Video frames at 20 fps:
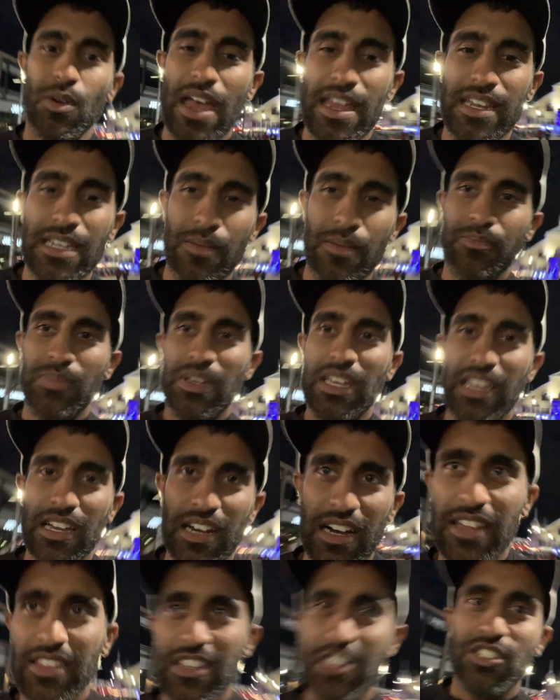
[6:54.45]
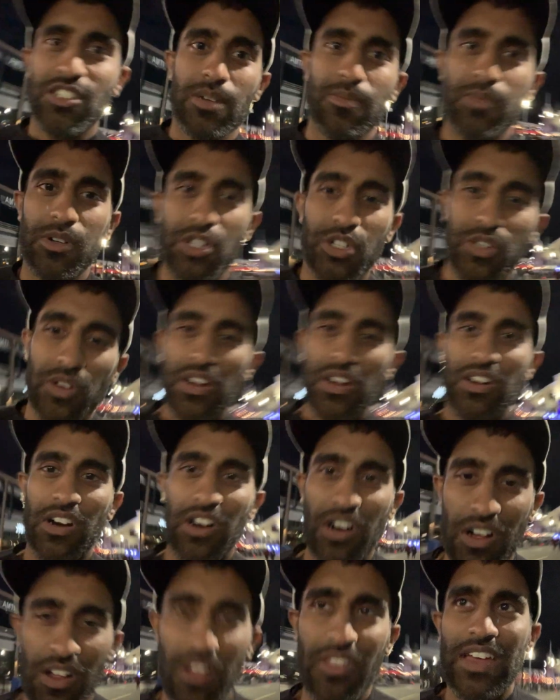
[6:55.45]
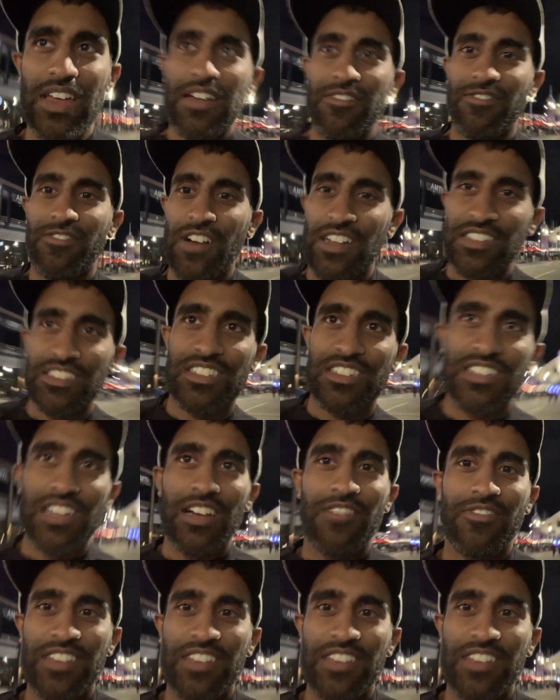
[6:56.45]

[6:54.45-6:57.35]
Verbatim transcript: end up being on the Jumbotron, all that fun stuff,